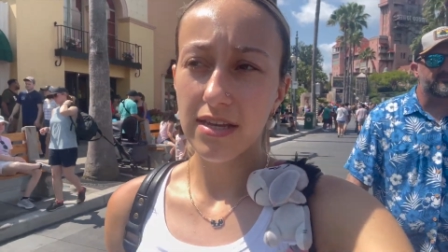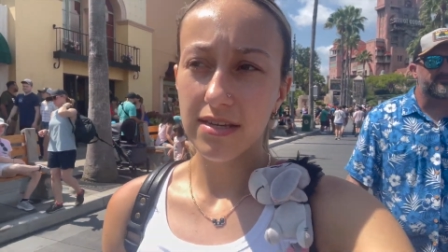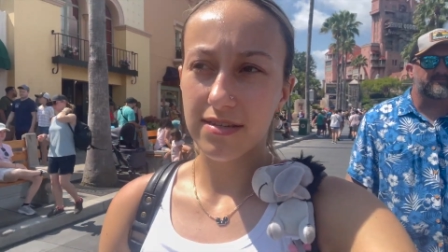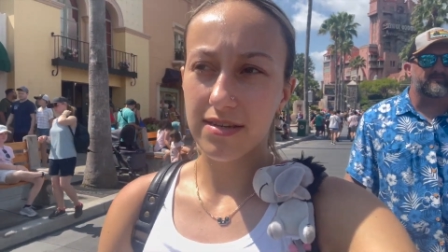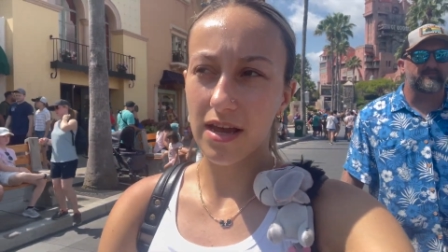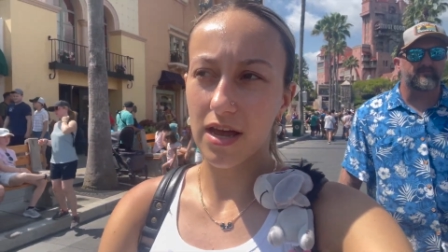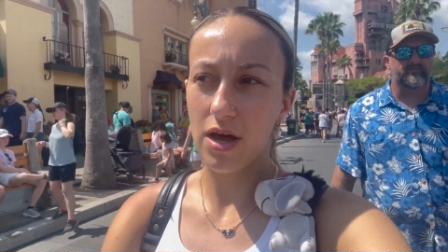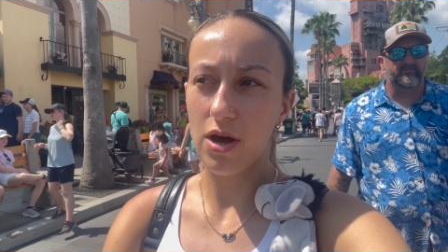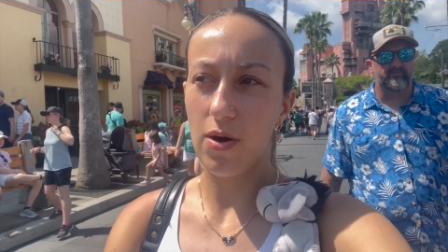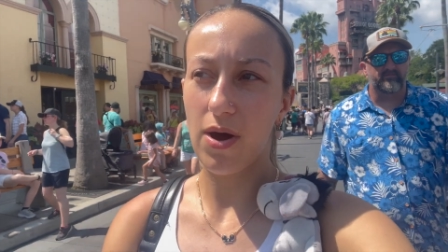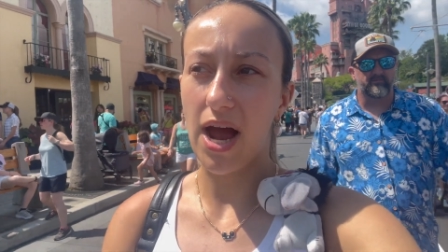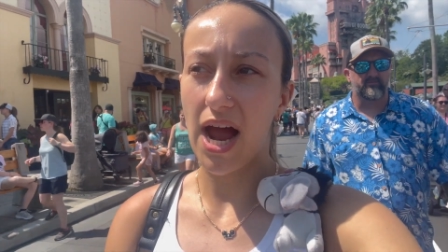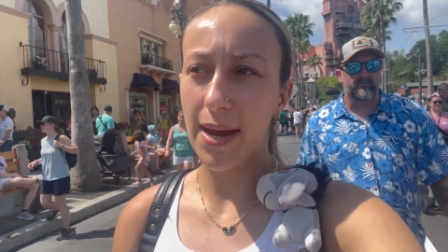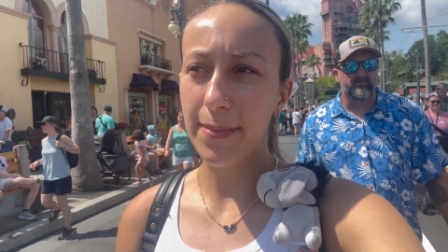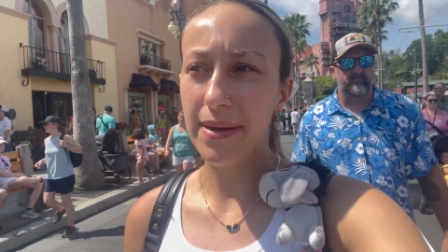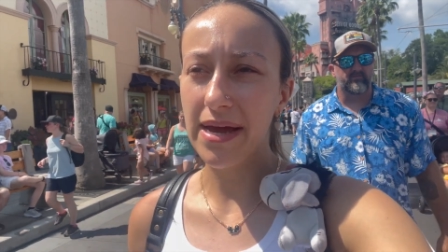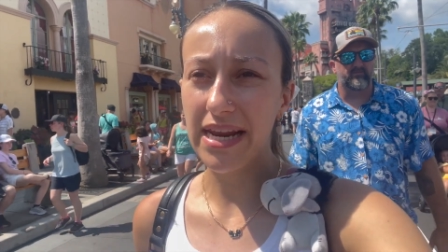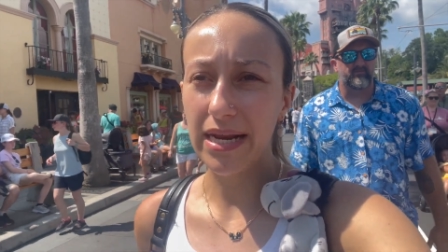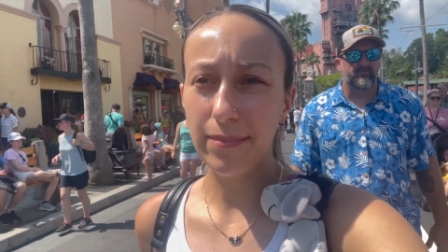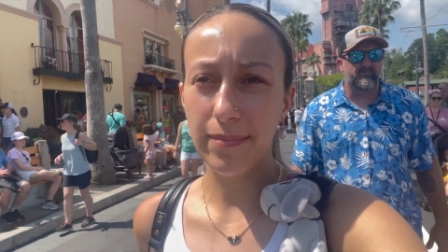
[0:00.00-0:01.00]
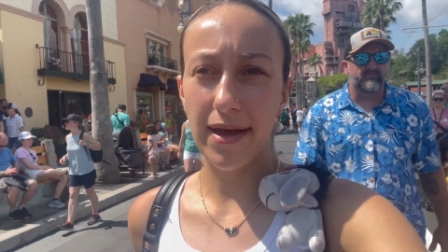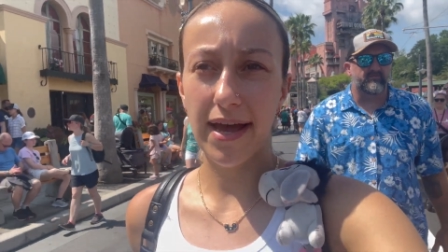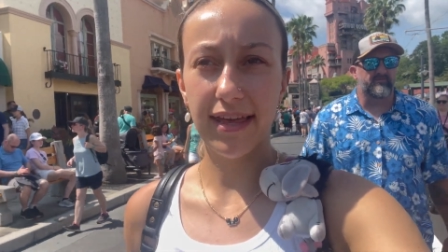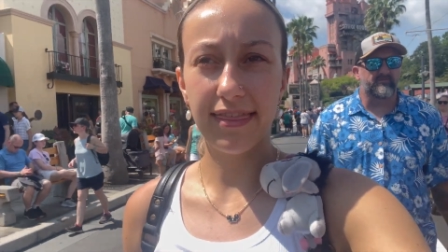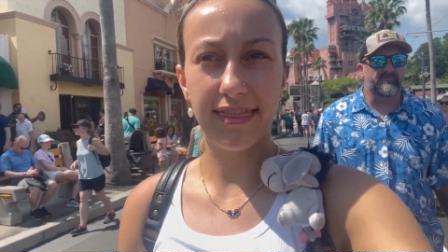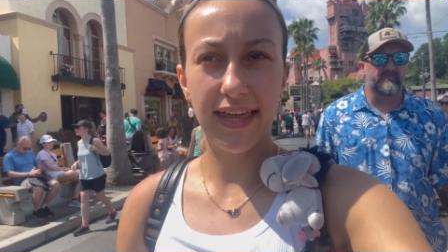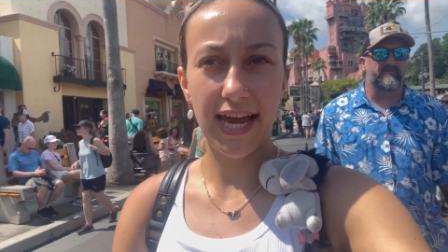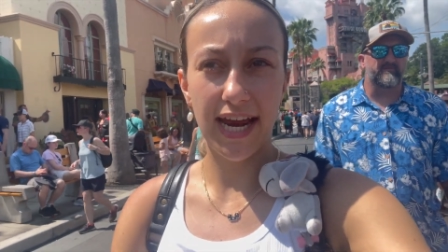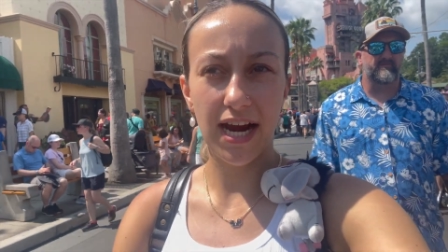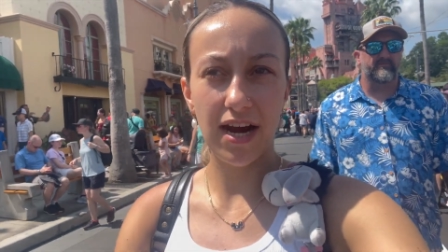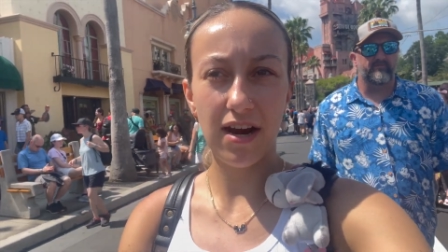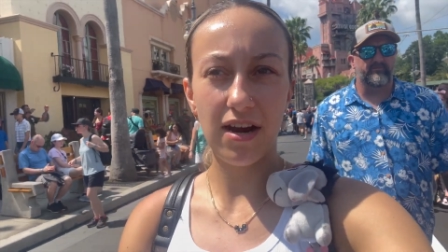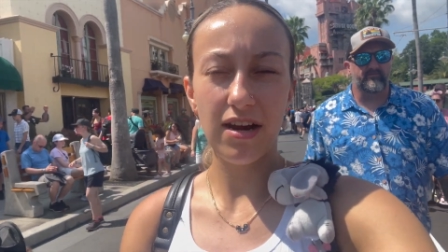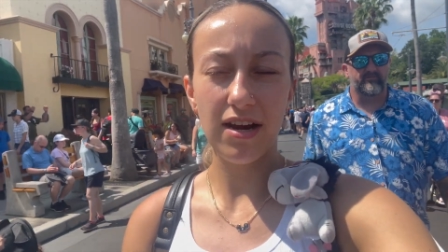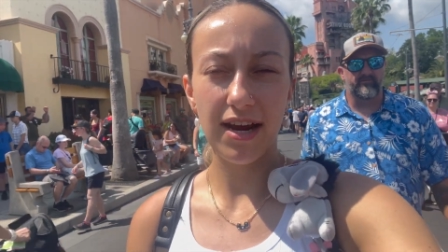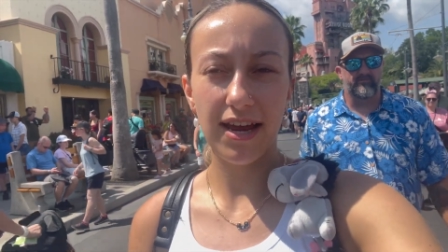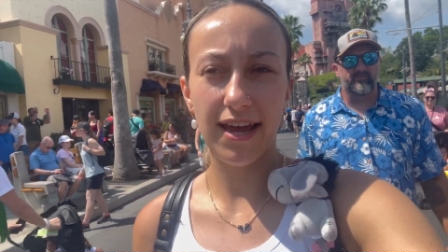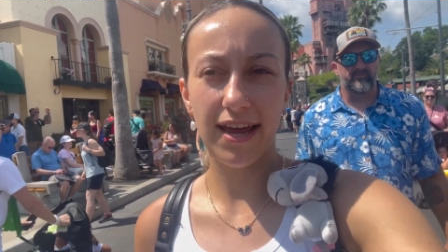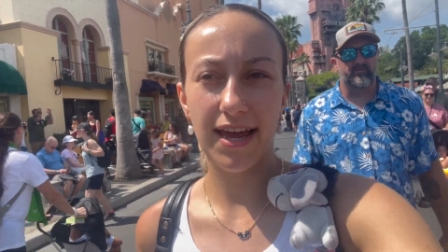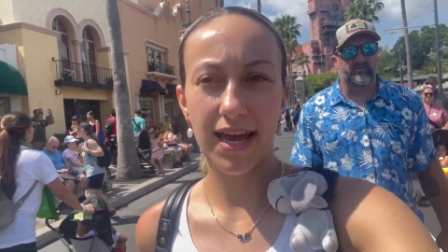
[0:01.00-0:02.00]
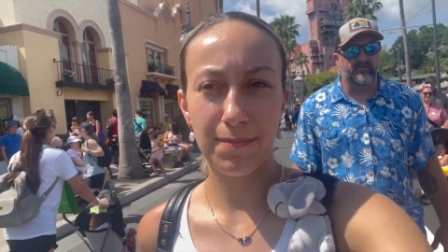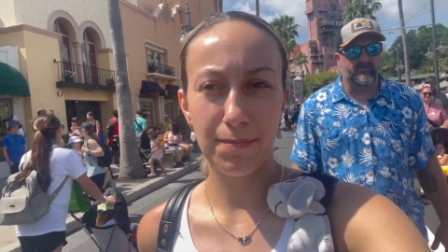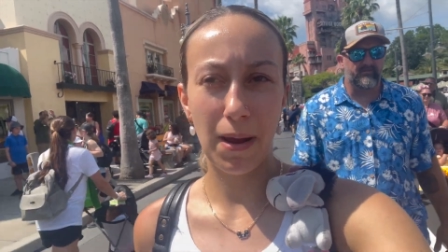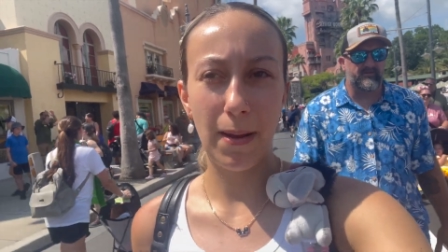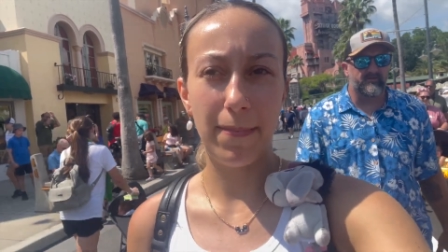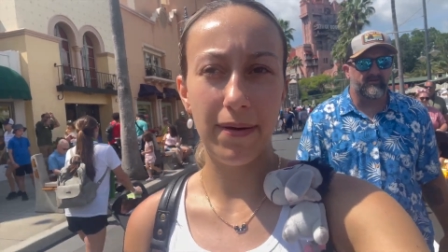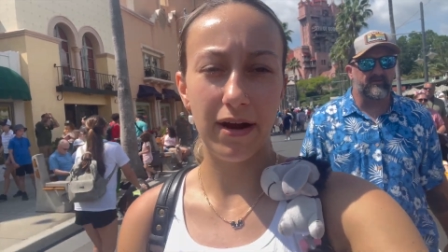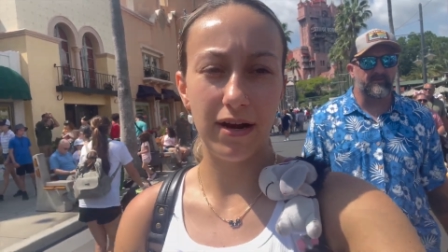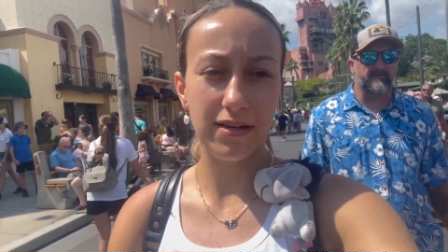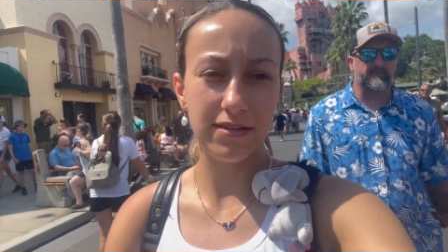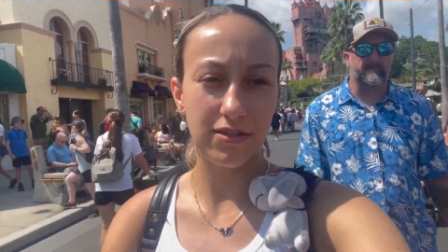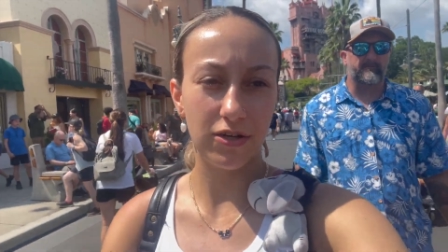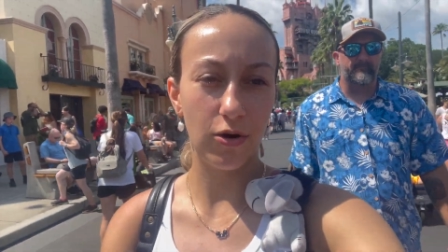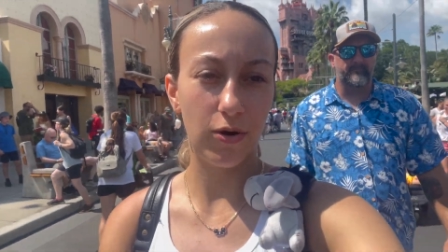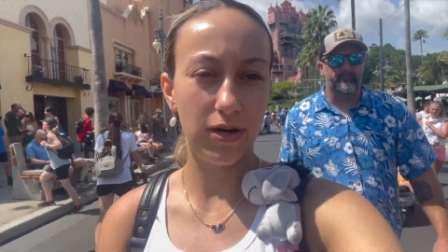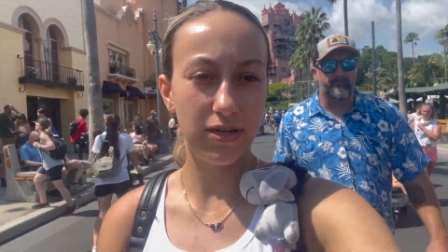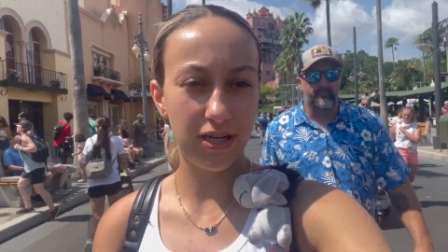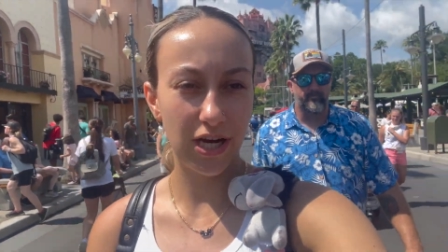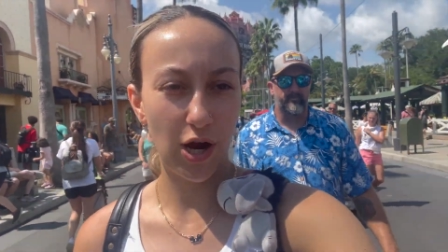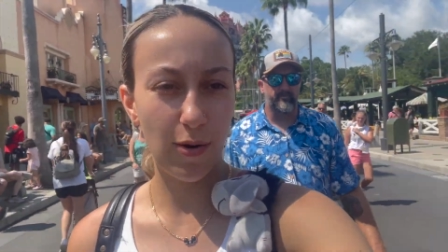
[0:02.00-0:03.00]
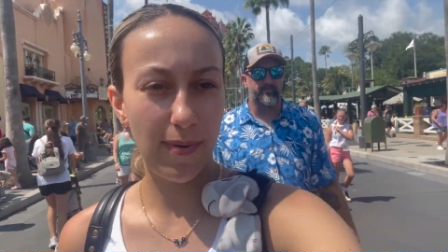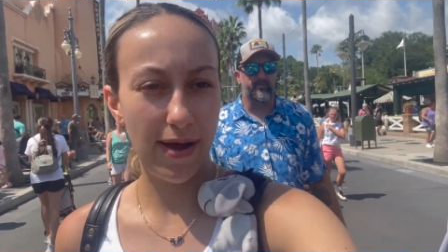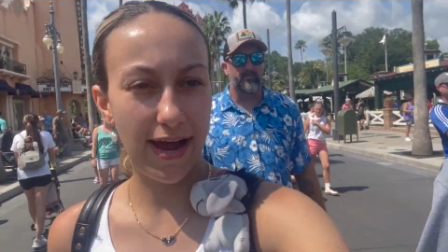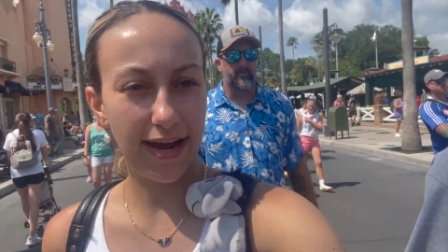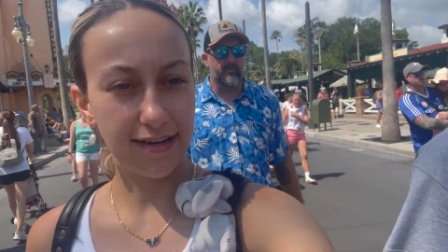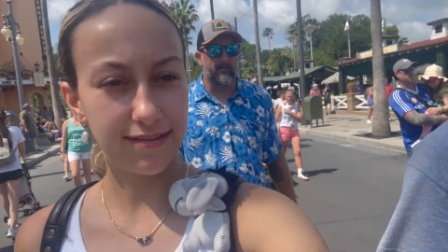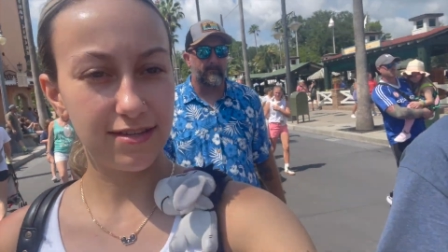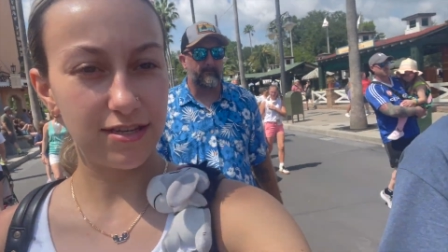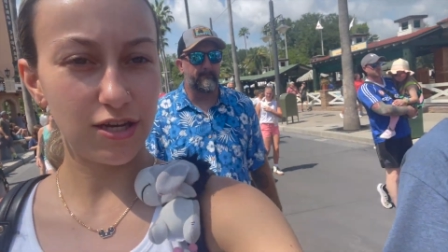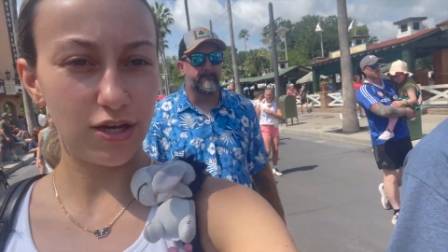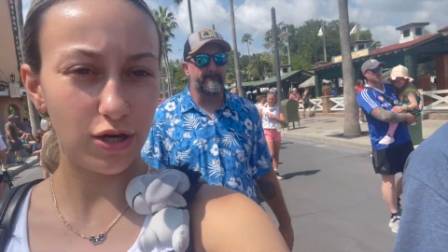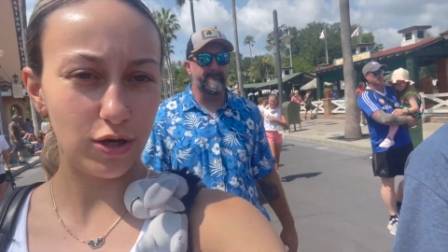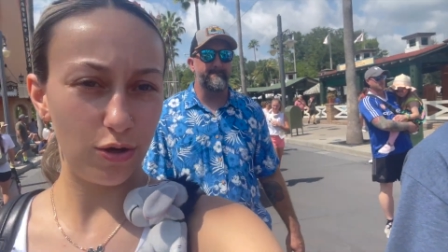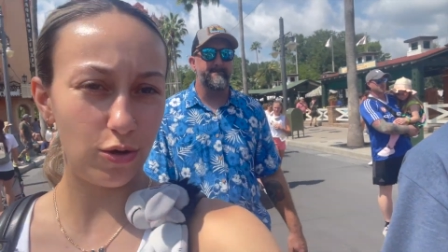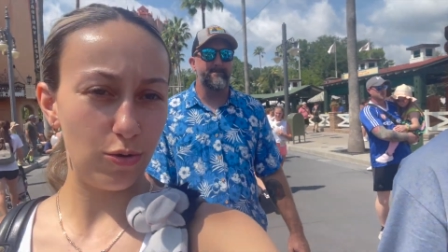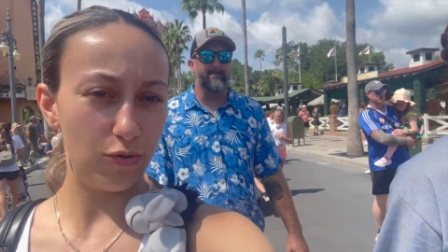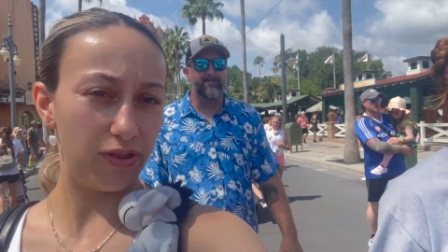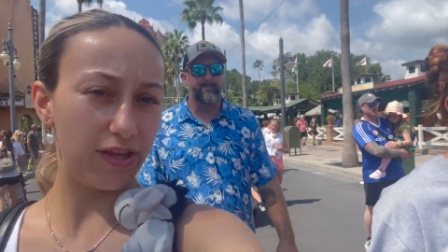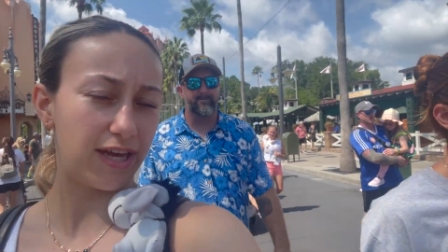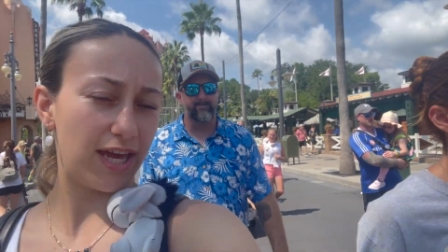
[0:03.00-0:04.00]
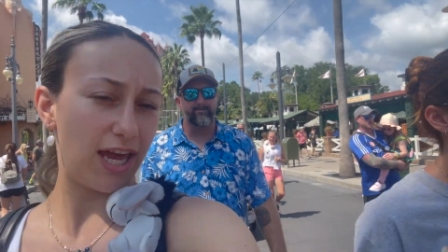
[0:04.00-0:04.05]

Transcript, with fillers: So I'm heading back there, and my parents are going to go back to the